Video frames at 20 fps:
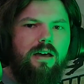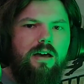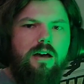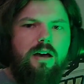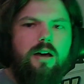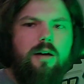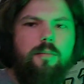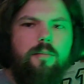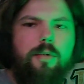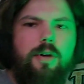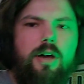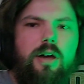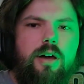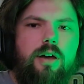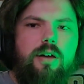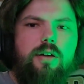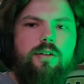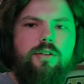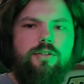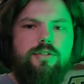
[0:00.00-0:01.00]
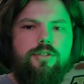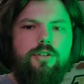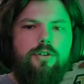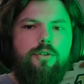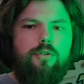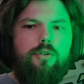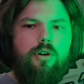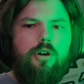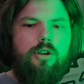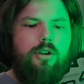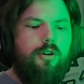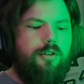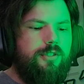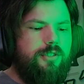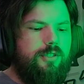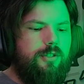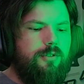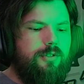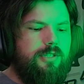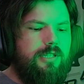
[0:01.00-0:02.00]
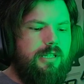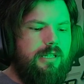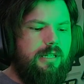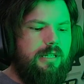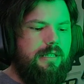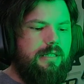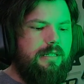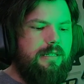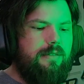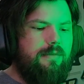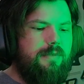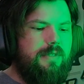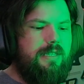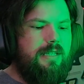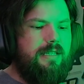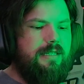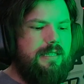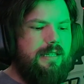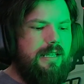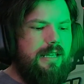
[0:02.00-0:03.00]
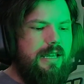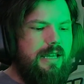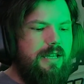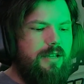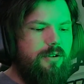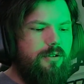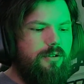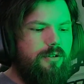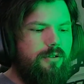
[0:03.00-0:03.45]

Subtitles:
And also to disengage,